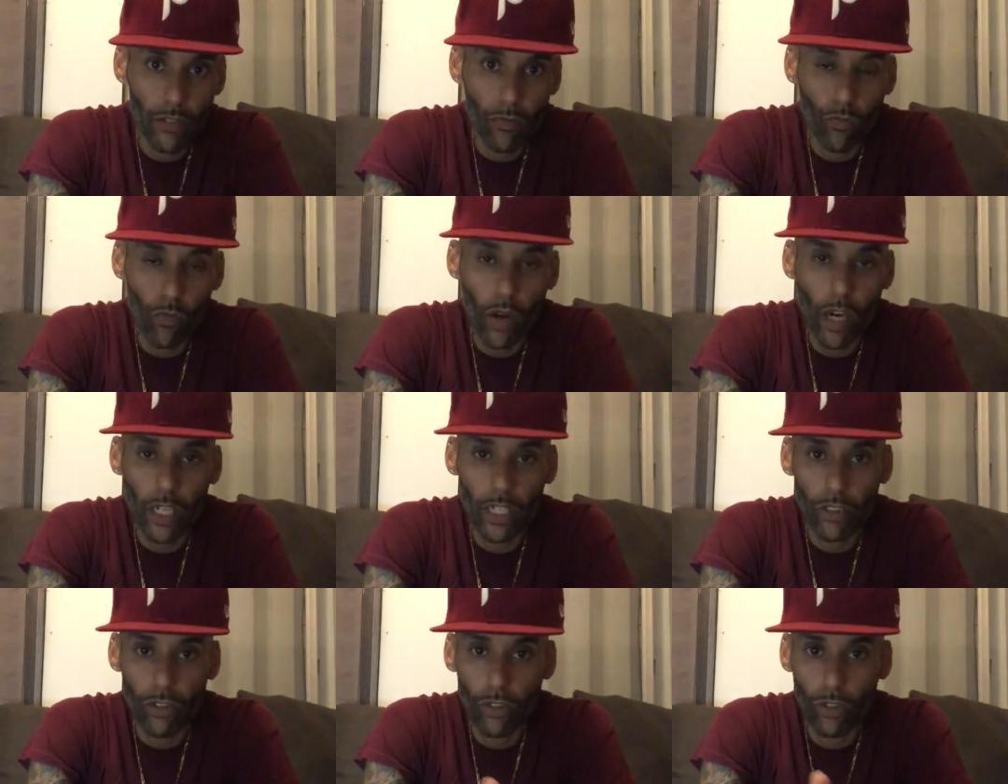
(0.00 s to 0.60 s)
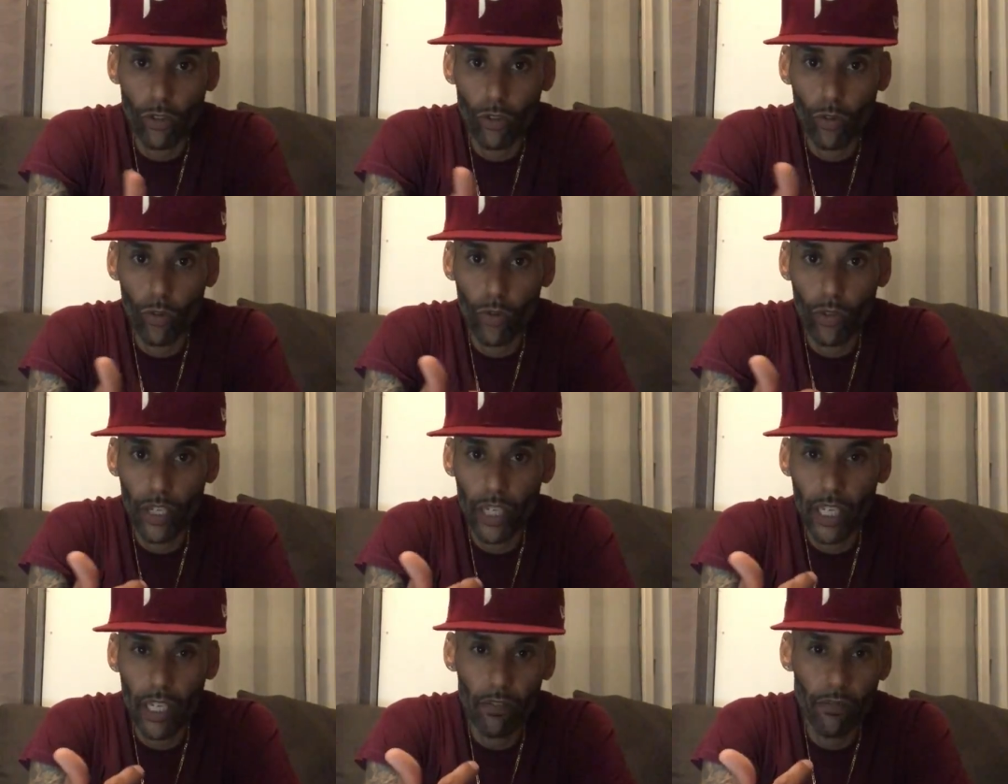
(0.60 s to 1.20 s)
and wanted to
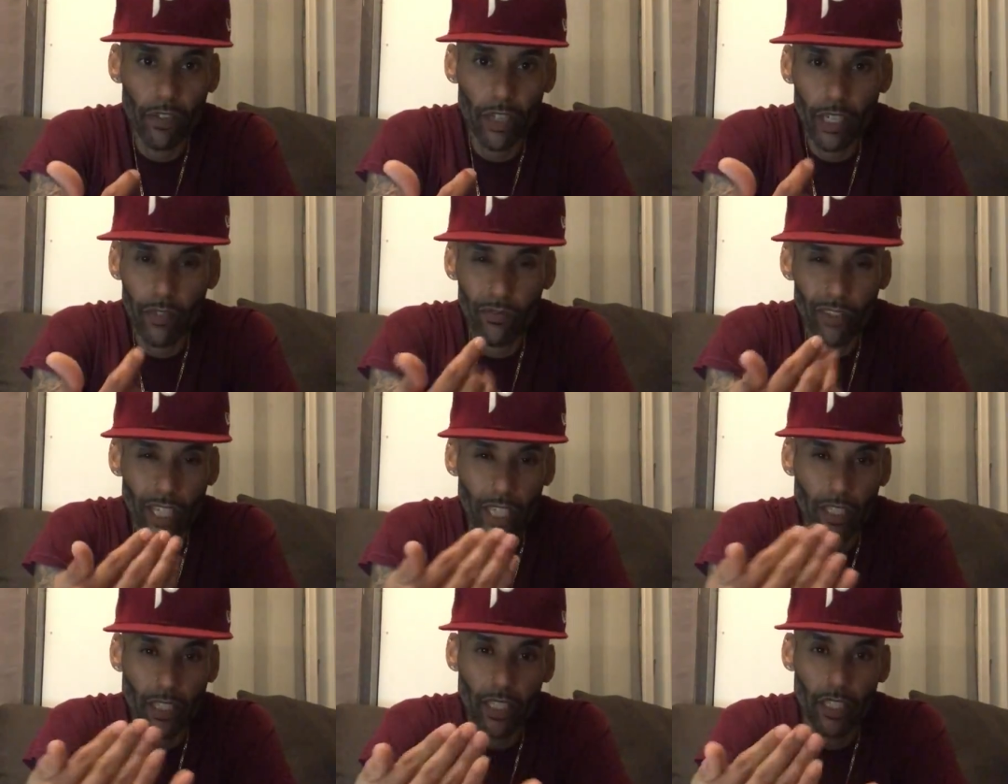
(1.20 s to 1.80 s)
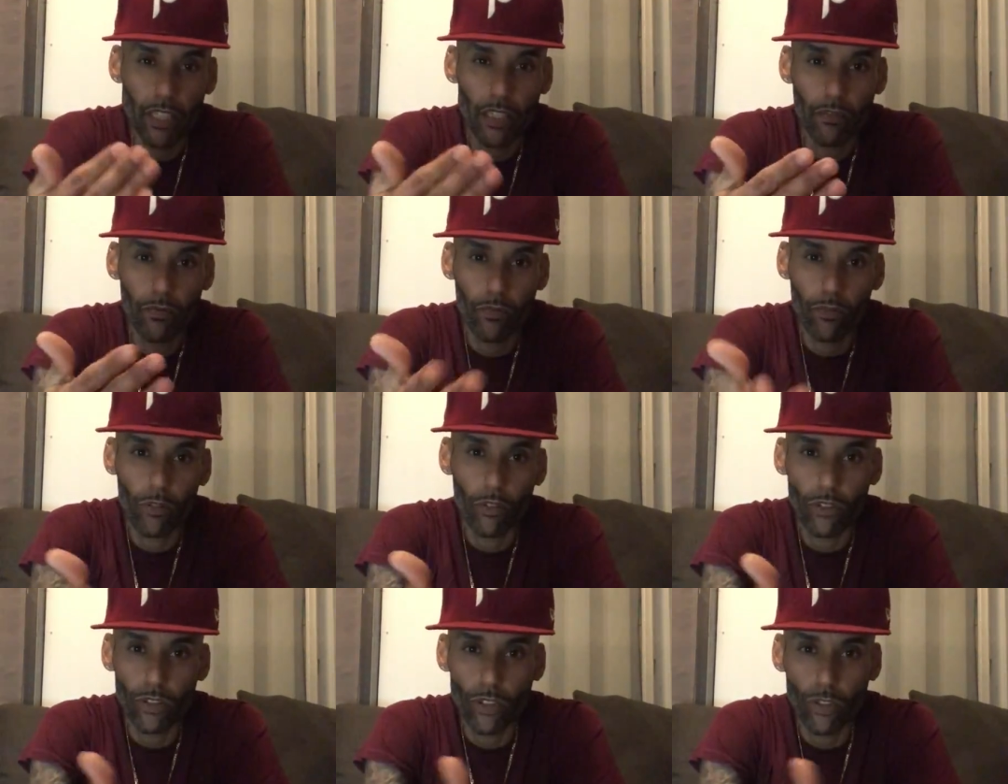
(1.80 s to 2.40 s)
do it, even if they did it
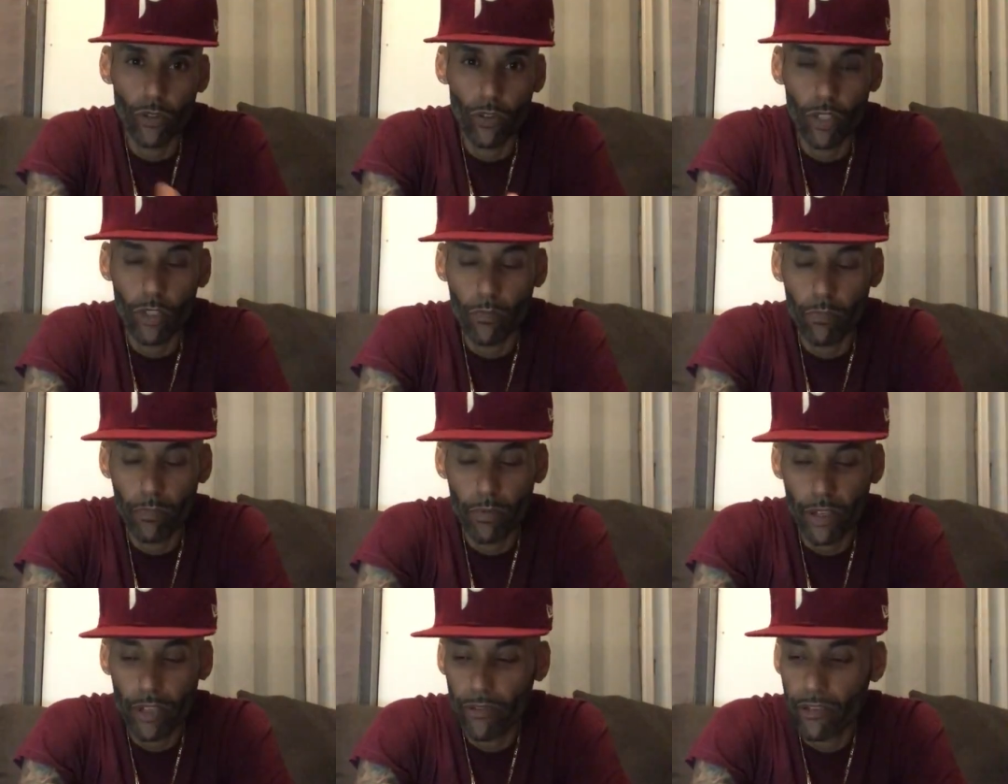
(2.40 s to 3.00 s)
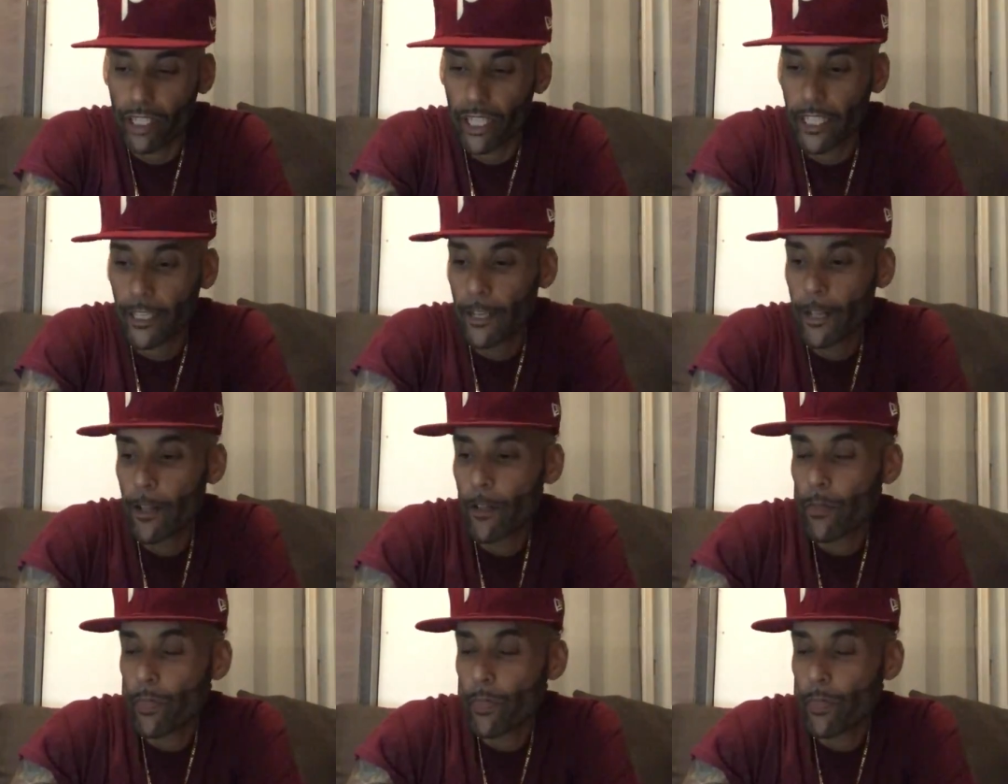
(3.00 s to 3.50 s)
for a shorter period.